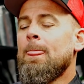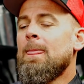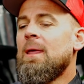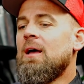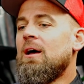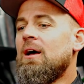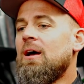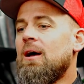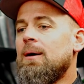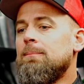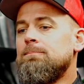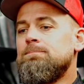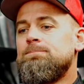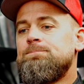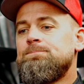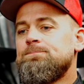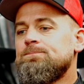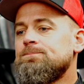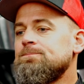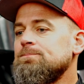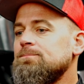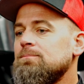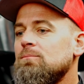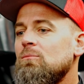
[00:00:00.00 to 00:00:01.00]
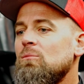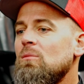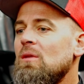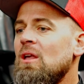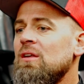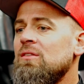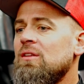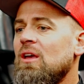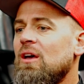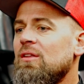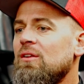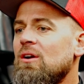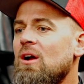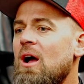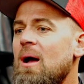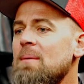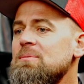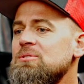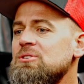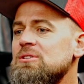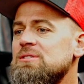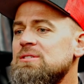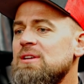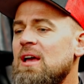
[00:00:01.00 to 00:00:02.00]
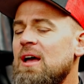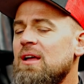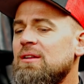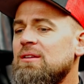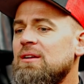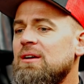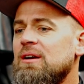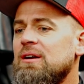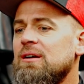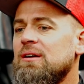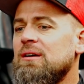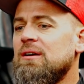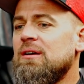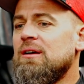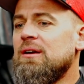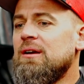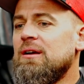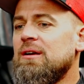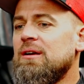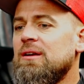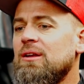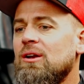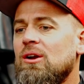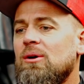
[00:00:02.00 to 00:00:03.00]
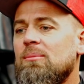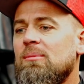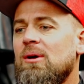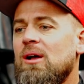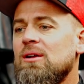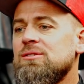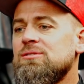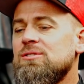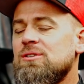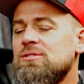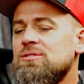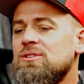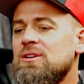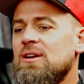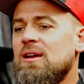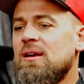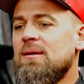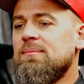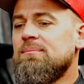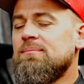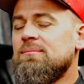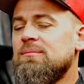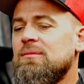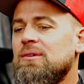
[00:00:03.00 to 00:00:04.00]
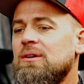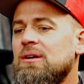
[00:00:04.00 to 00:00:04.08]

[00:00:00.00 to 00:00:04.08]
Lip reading: The other options out there, you know, Monster Jam